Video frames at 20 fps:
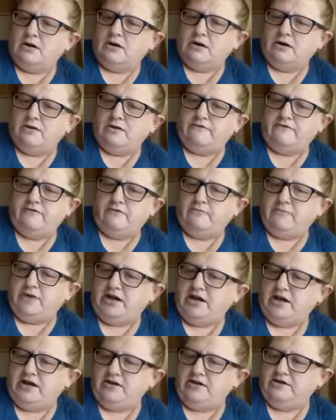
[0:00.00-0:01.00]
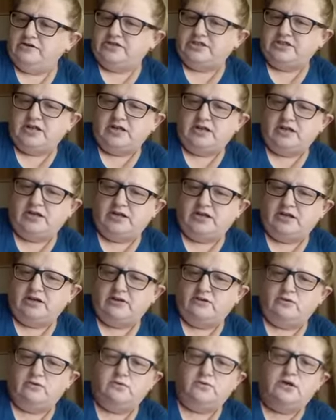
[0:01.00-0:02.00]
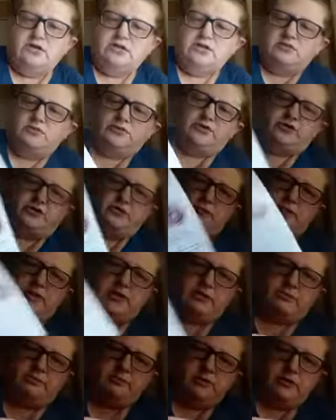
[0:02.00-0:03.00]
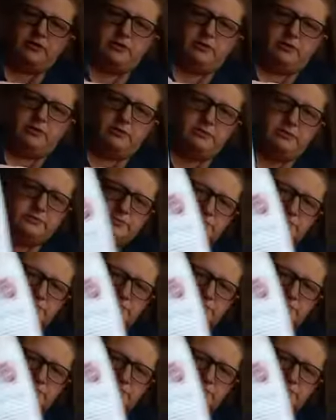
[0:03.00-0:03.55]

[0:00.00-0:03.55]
from my understanding, the ones with the red bow,